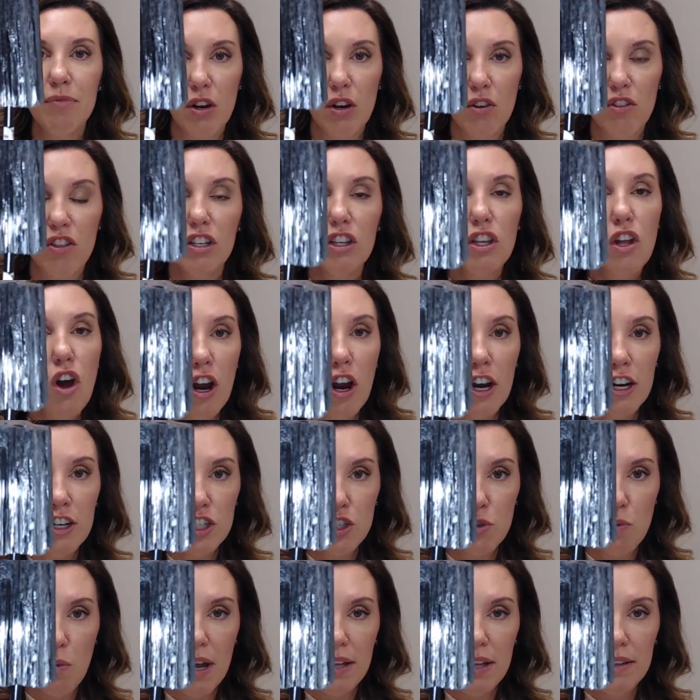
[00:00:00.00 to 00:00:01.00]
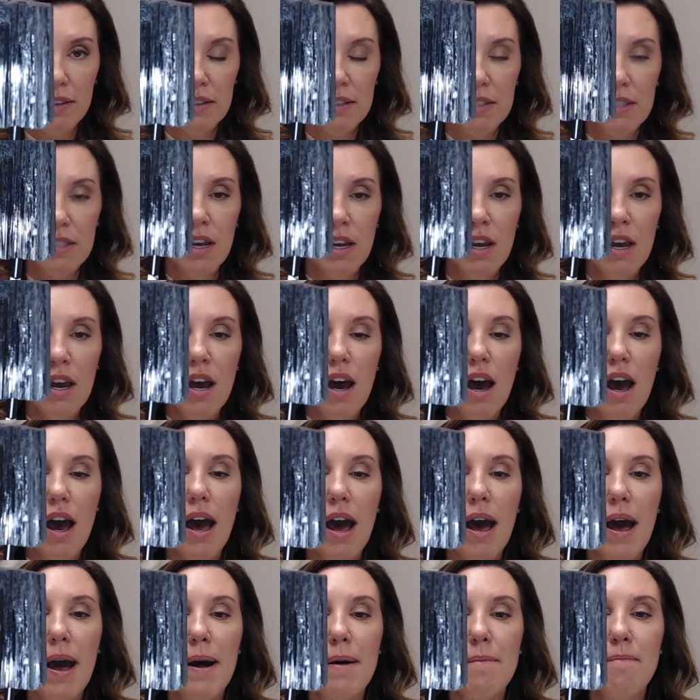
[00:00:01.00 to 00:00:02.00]
They're the large ones.
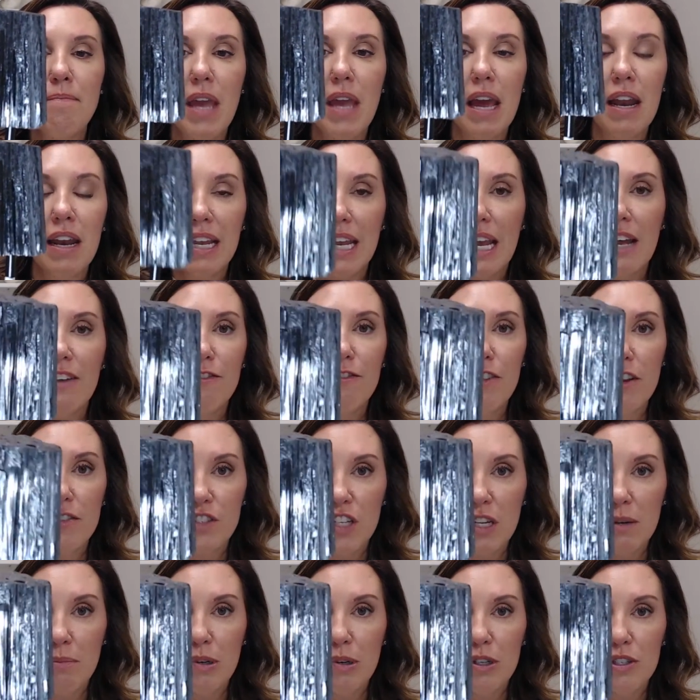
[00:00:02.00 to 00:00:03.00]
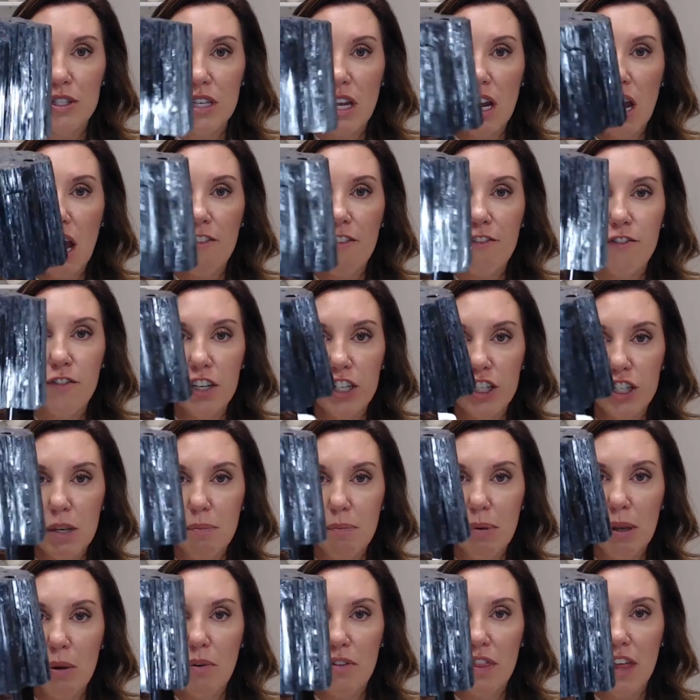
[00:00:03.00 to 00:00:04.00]
And again, 15% off, free
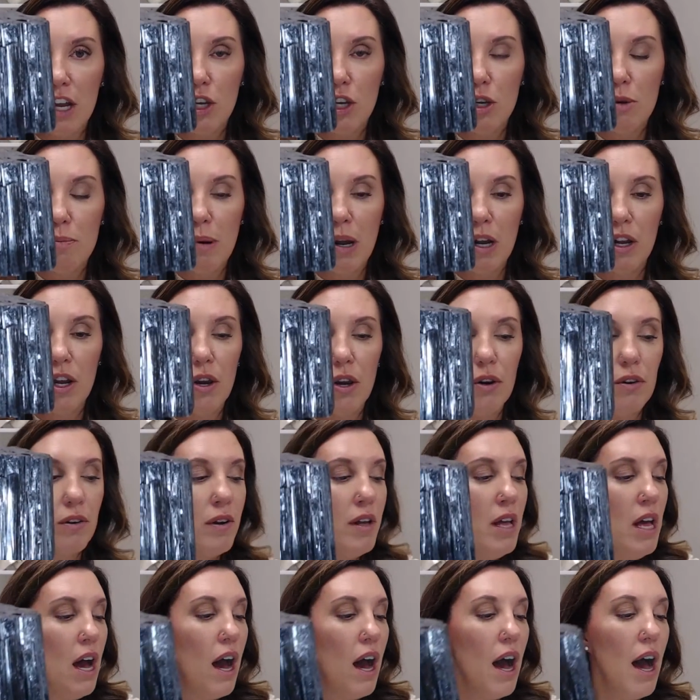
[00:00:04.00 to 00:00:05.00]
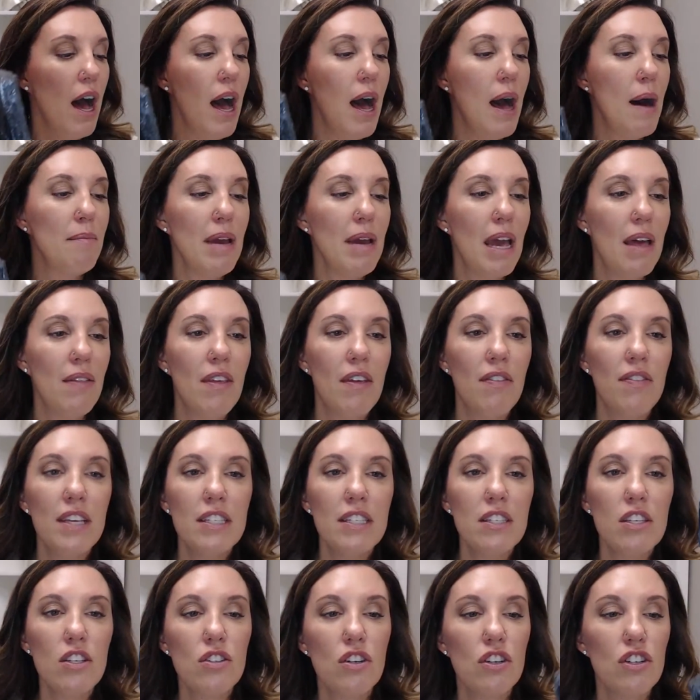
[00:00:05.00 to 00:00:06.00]
shipping with that coupon code. And then
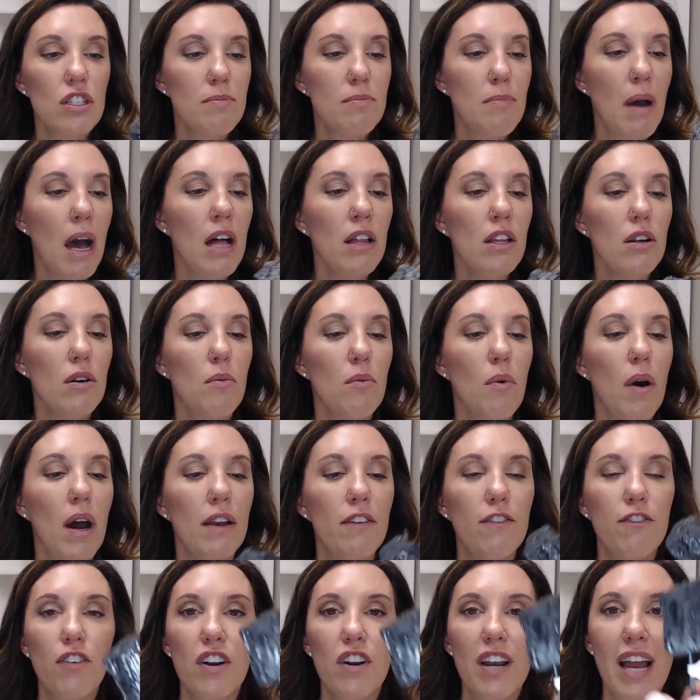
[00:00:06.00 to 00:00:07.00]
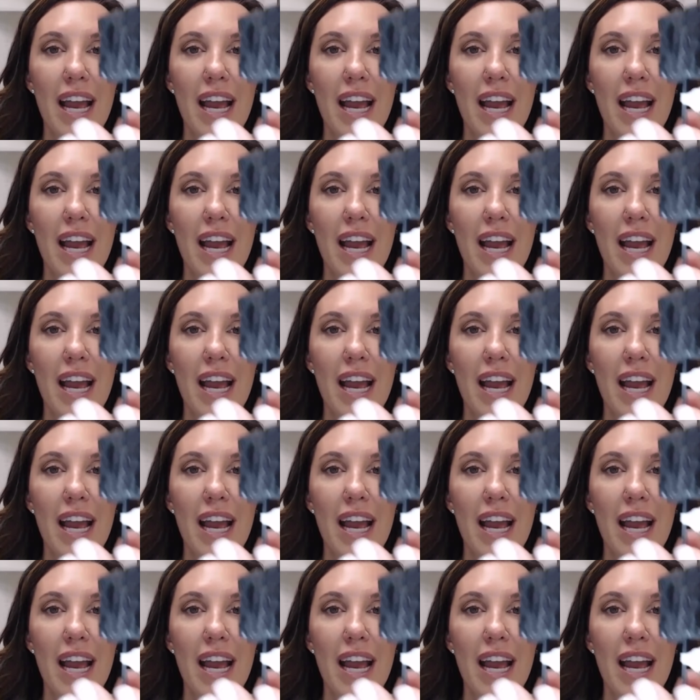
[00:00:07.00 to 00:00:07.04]
this is our smaller one for